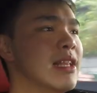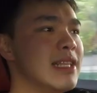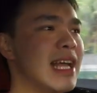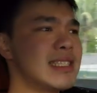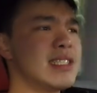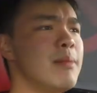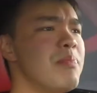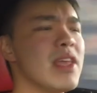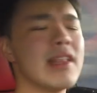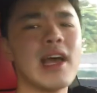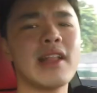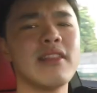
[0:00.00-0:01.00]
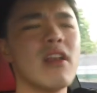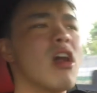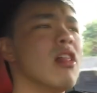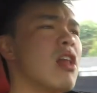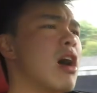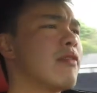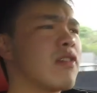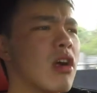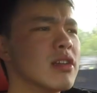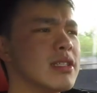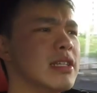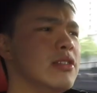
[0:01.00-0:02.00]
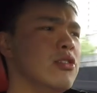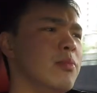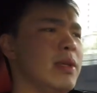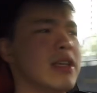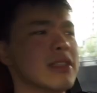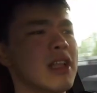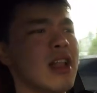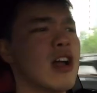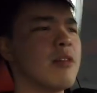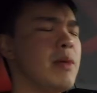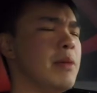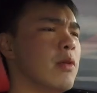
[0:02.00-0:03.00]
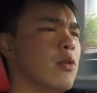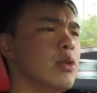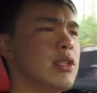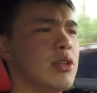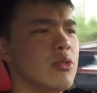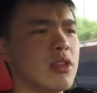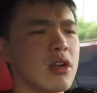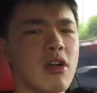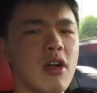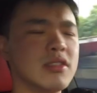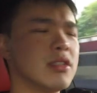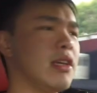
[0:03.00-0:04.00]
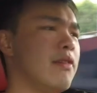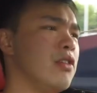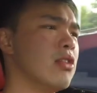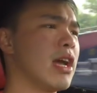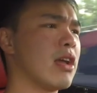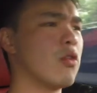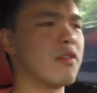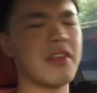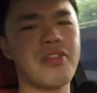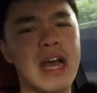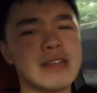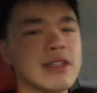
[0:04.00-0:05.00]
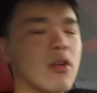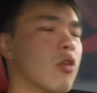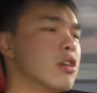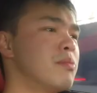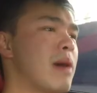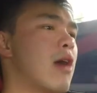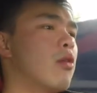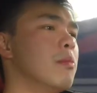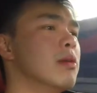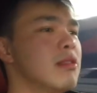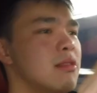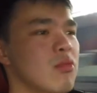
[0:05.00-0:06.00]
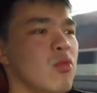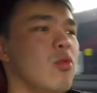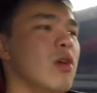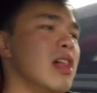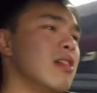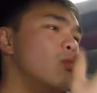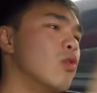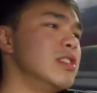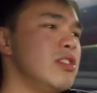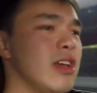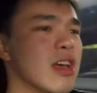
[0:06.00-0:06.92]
That's something that not a lot of cars can do, because a lot of people would tune their cars to give you like over 1,000 horsepower. But well, once you